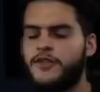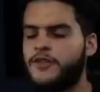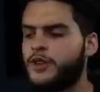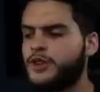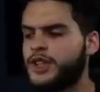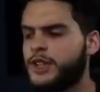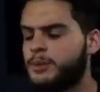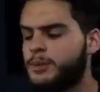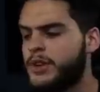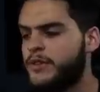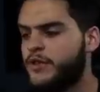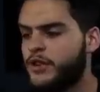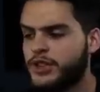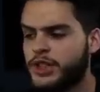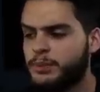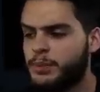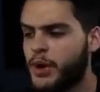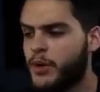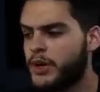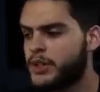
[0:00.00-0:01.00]
It feels like
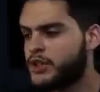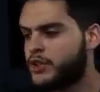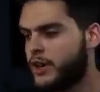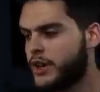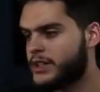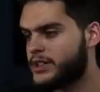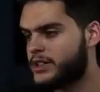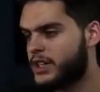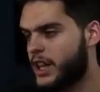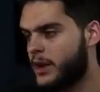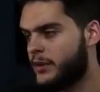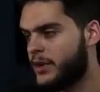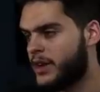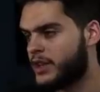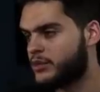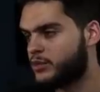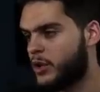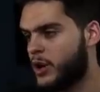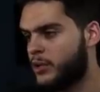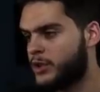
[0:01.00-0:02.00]
Bo has great stamina as
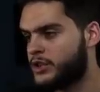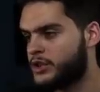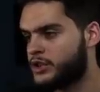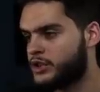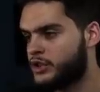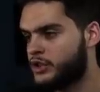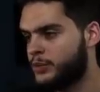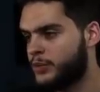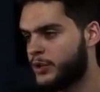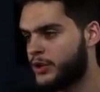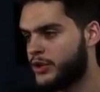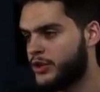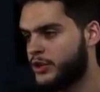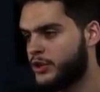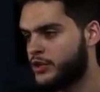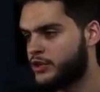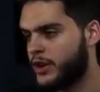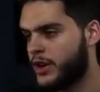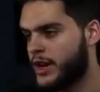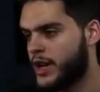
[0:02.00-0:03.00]
well, which is super huge
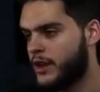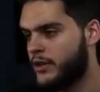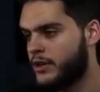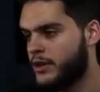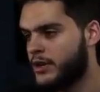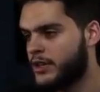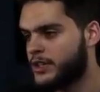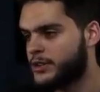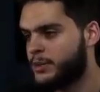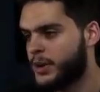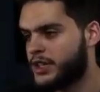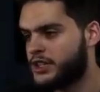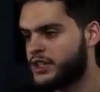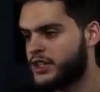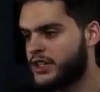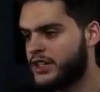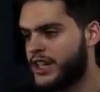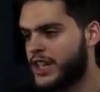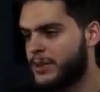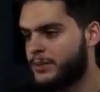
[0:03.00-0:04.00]
right now, especially
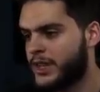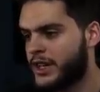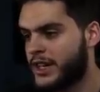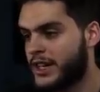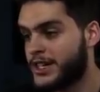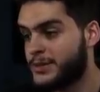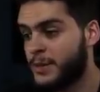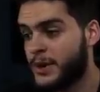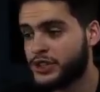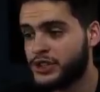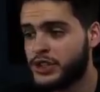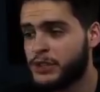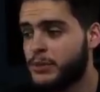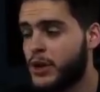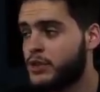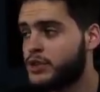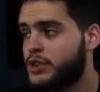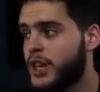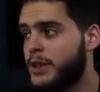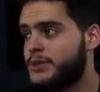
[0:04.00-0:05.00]
in a game like... Especially in
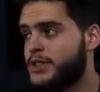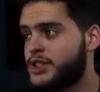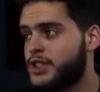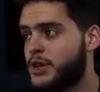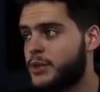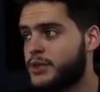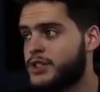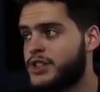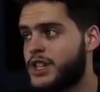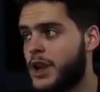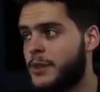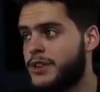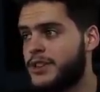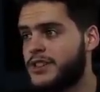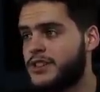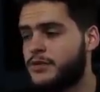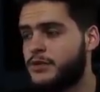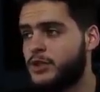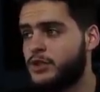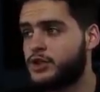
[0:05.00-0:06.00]
most games this year where stamina
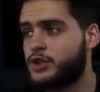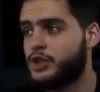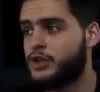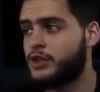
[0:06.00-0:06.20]
doesn't feel too